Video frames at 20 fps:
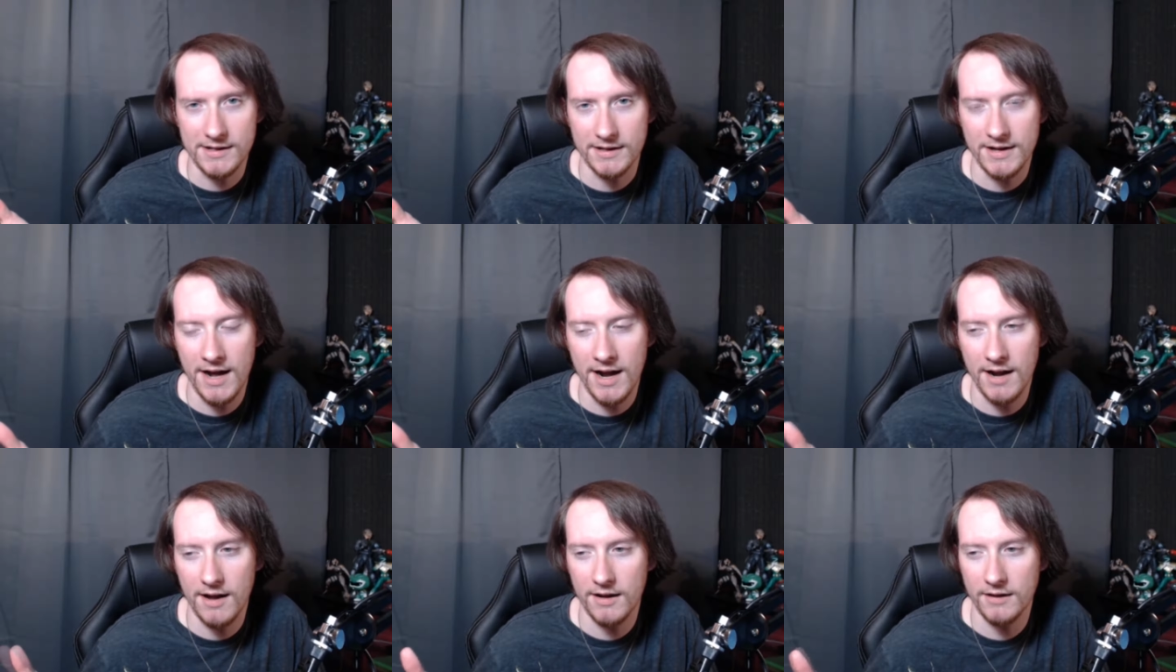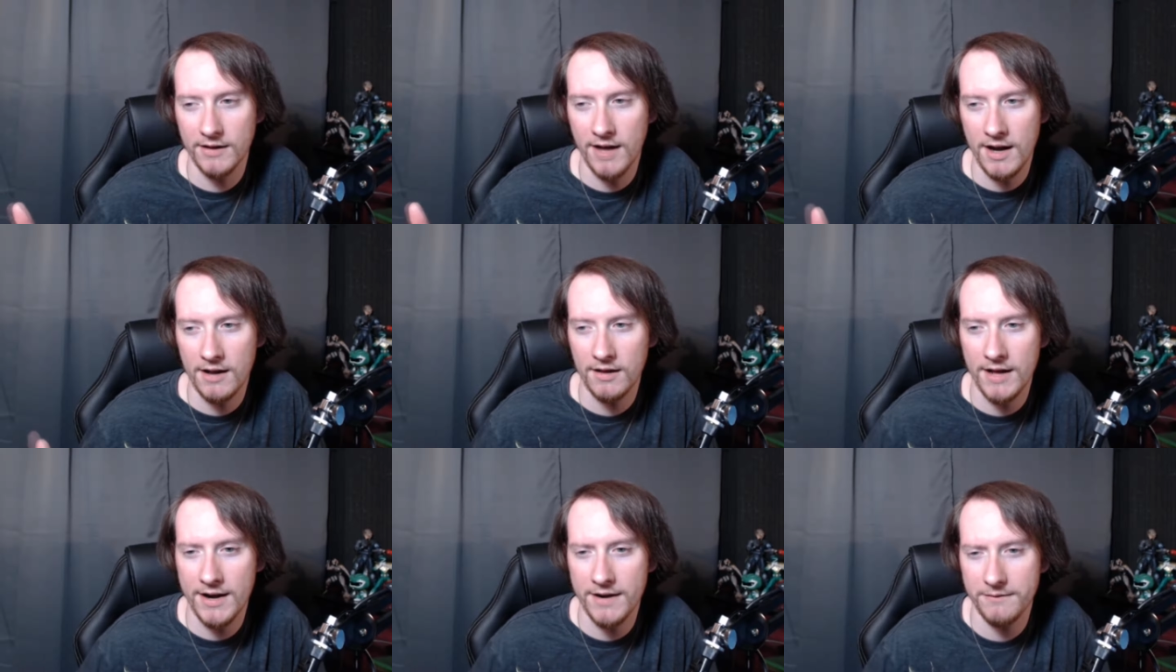Not
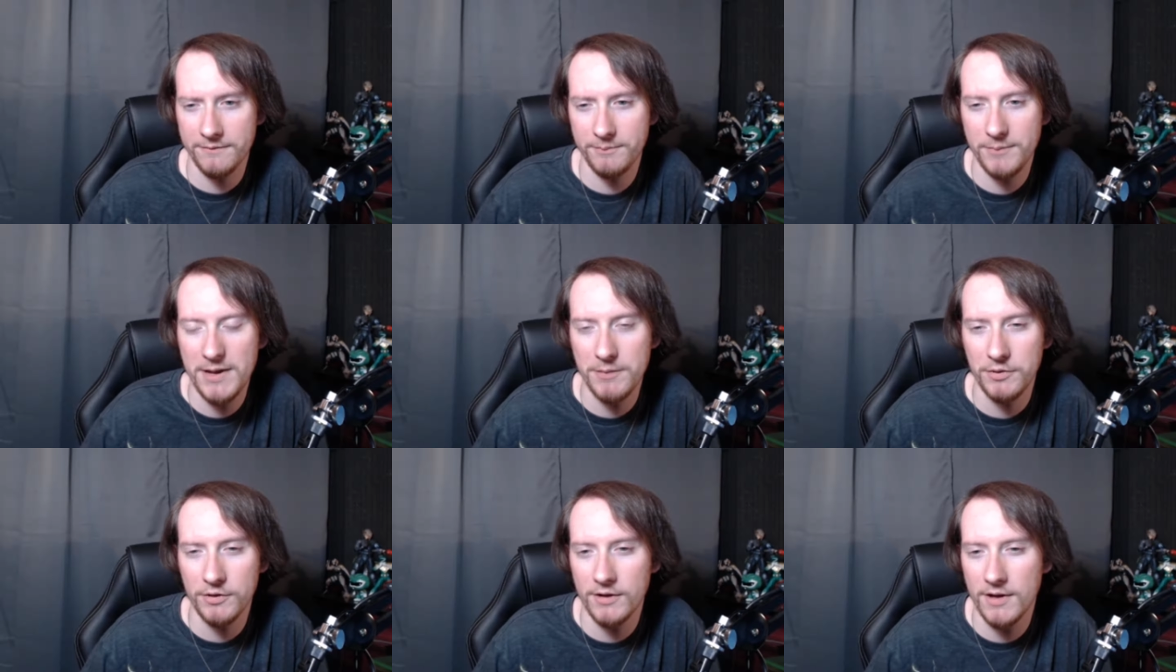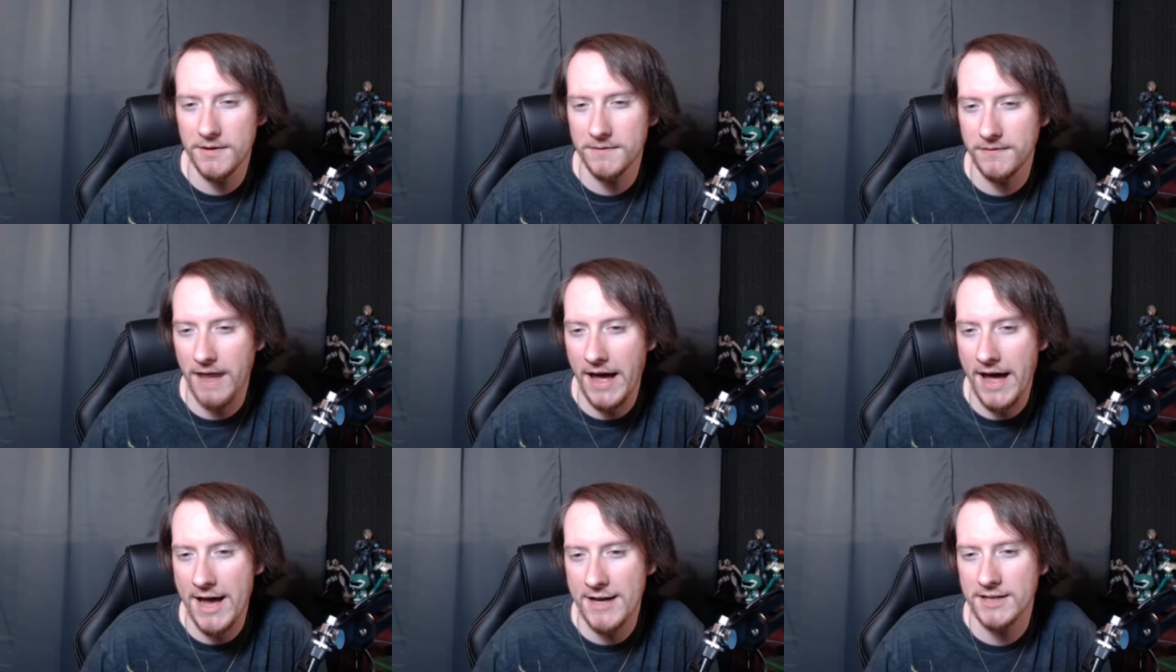not a lot of people
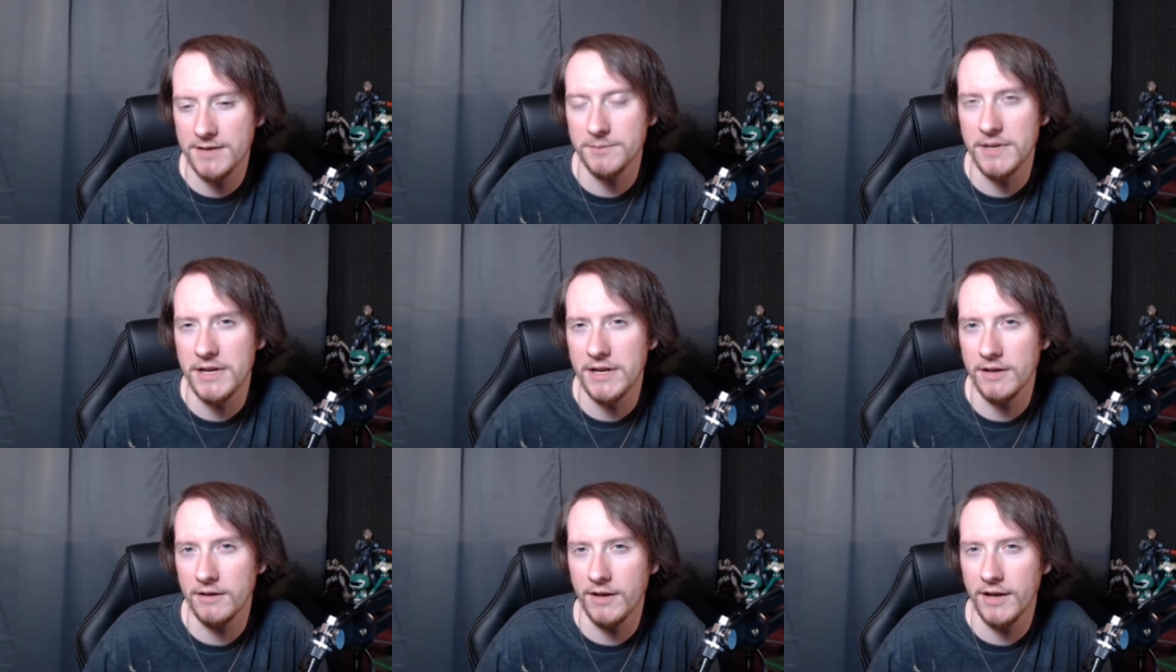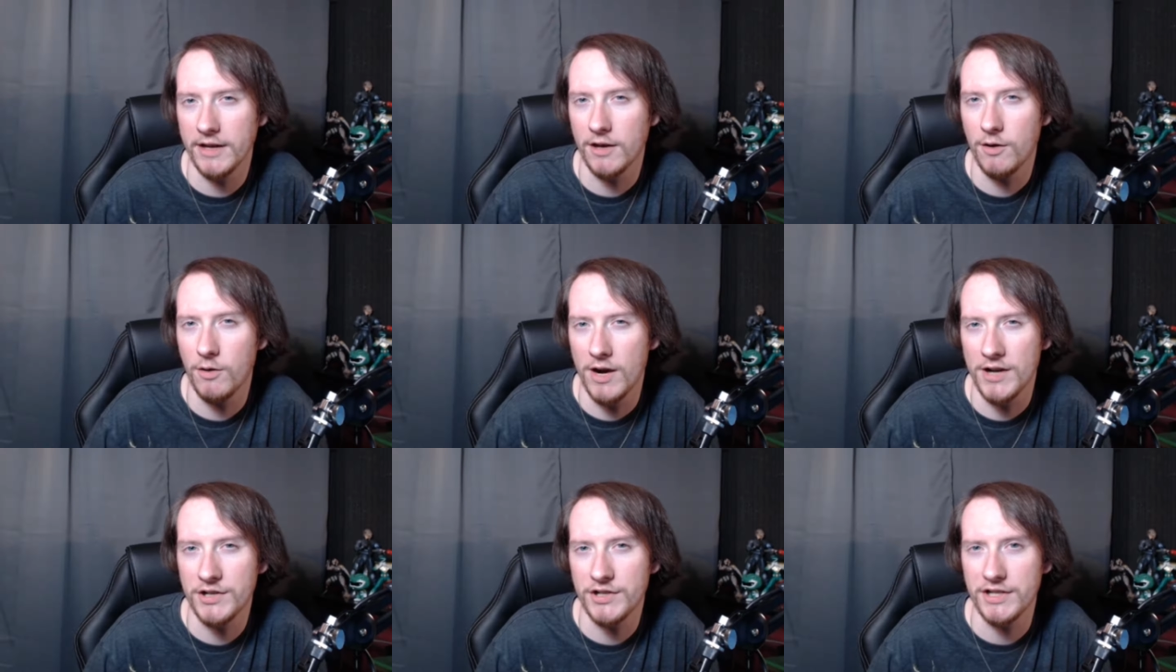have asked me like
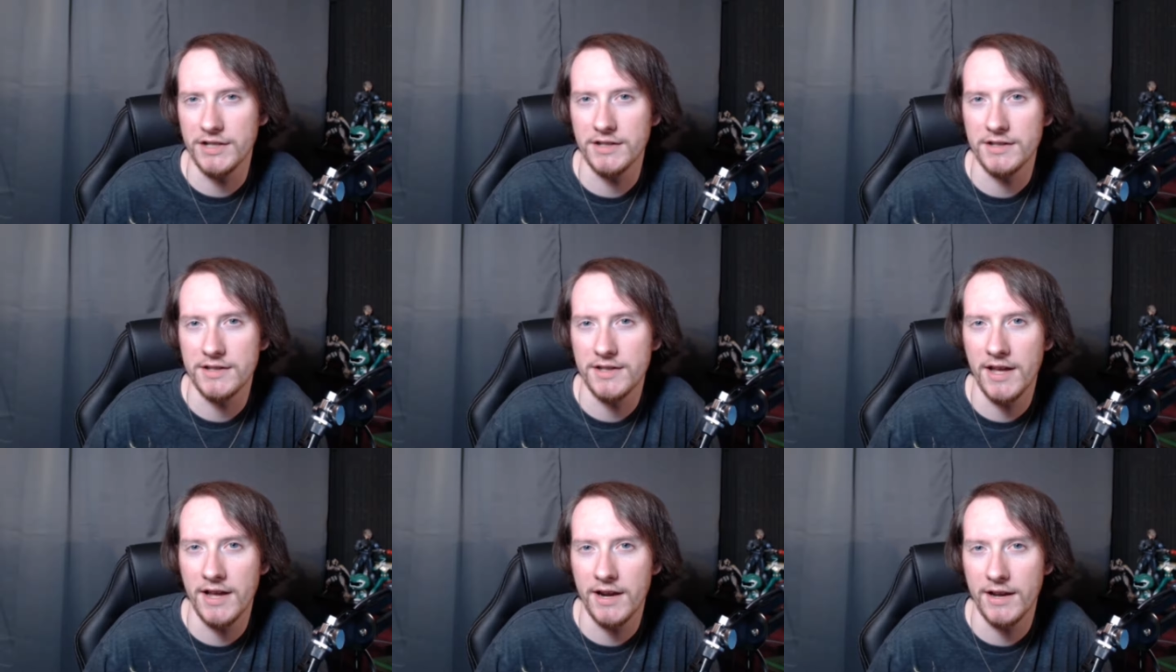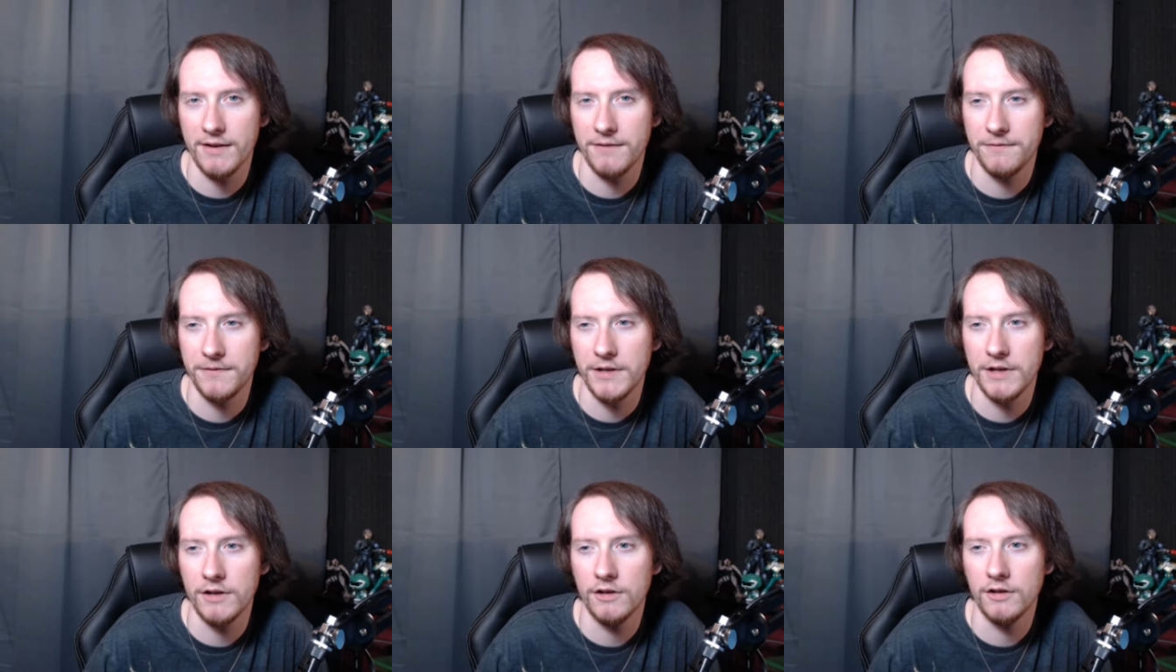questions that I
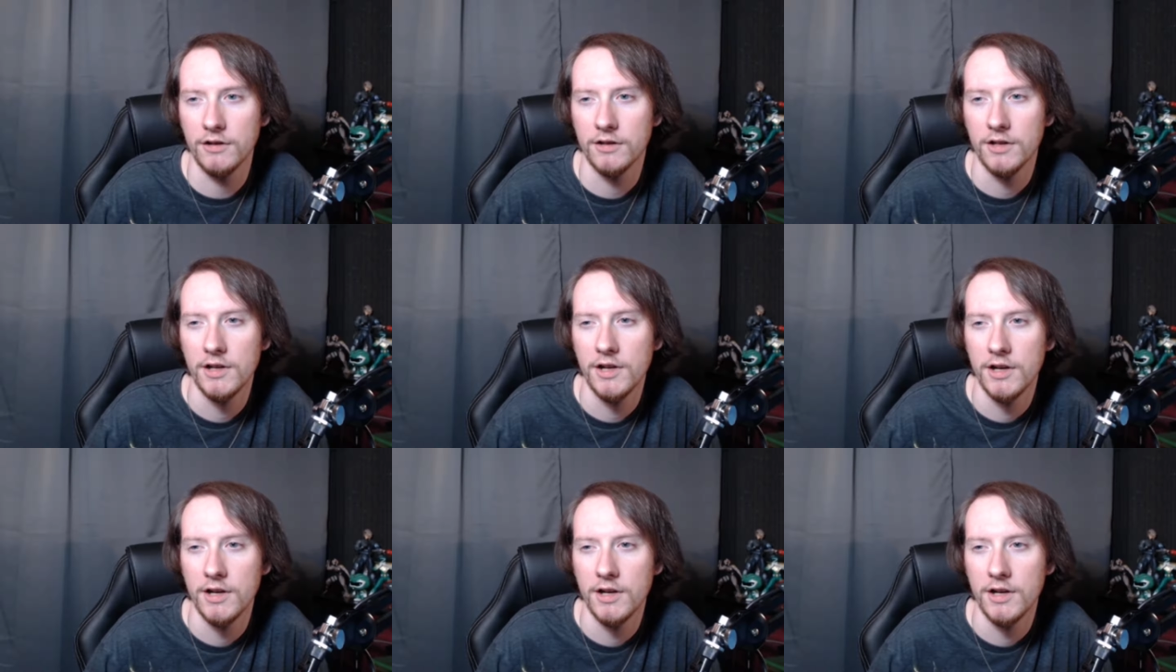feel